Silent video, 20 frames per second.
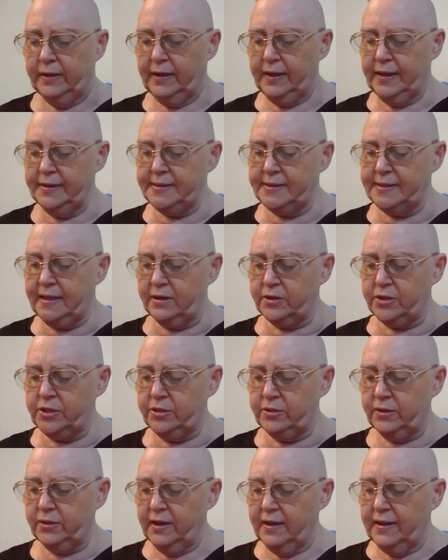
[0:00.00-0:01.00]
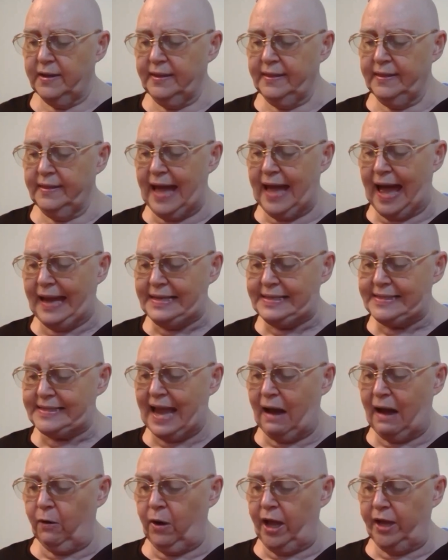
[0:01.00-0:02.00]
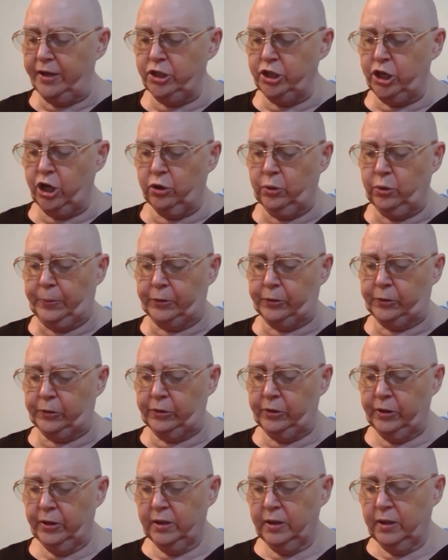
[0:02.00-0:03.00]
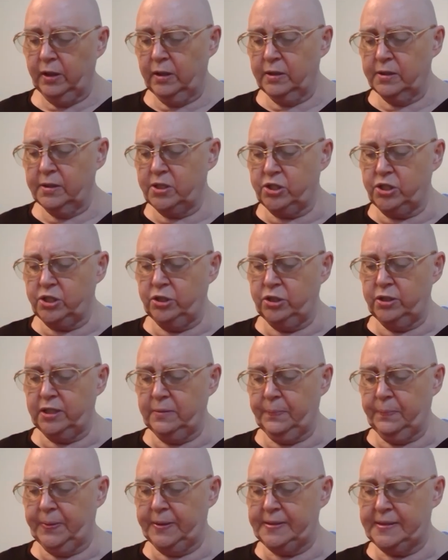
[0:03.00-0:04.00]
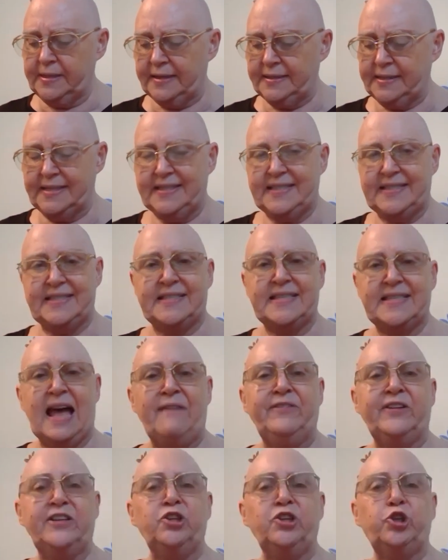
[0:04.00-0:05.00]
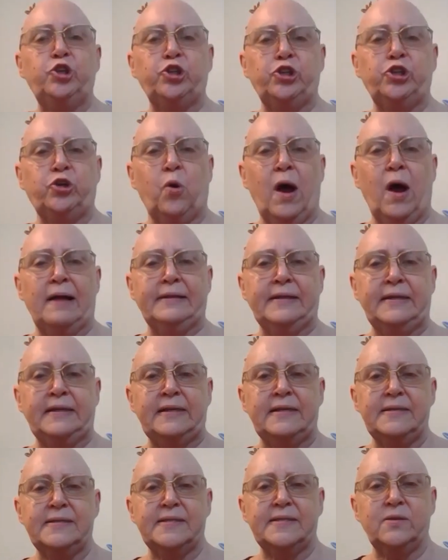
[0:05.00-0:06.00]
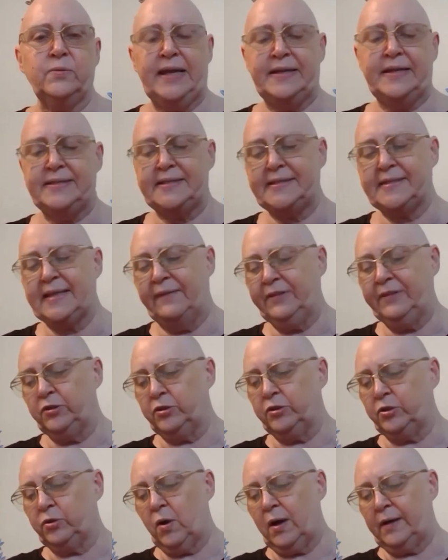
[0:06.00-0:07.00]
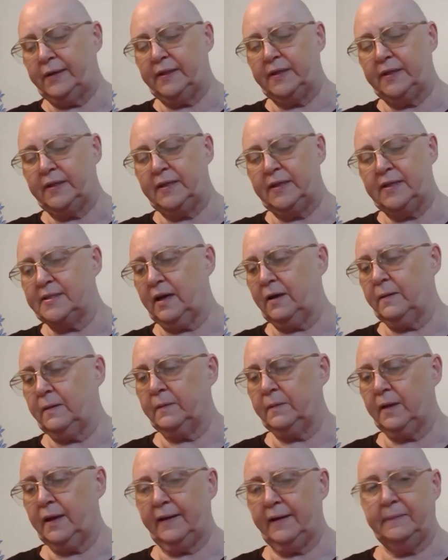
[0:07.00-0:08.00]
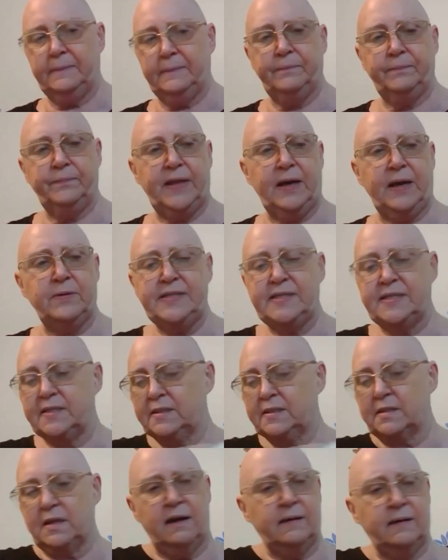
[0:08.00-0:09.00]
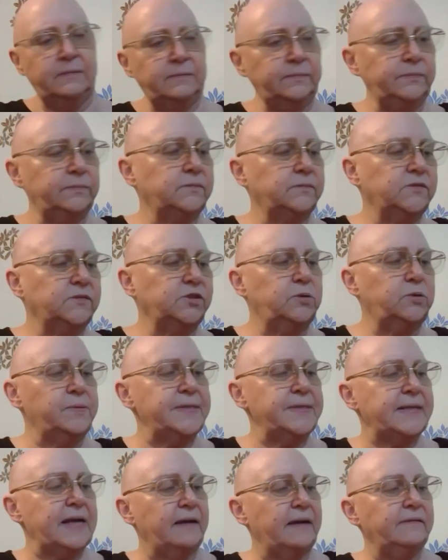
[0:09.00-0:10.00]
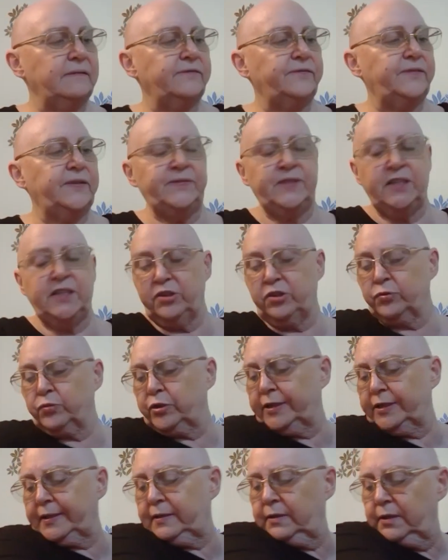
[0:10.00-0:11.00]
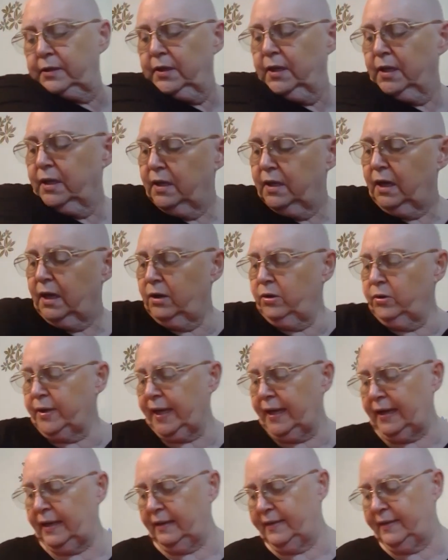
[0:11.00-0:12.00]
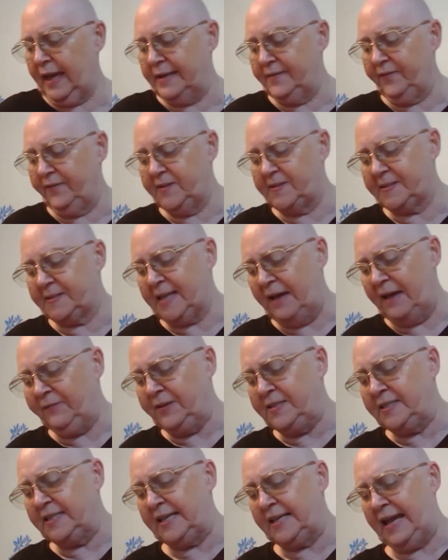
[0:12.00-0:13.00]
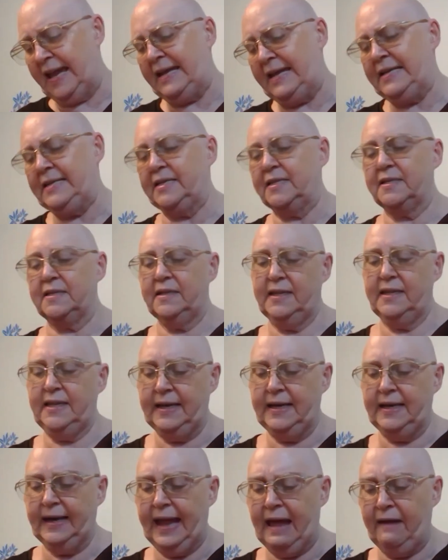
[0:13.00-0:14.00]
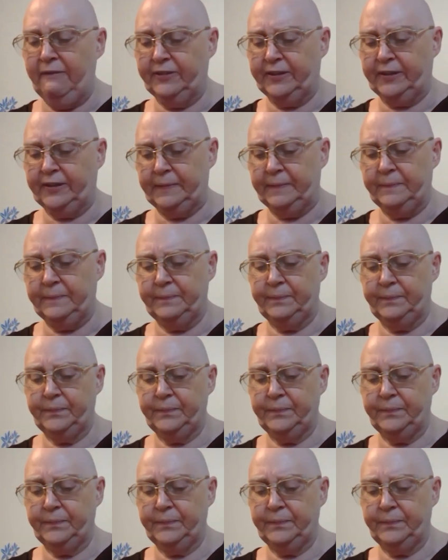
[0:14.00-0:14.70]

It's there too. That is how a noble student possesses seven good qualities. So we had seven good qualities there. Okay. That was, um, what was that? fifty-three. Okay. Then seventy-eight eleven.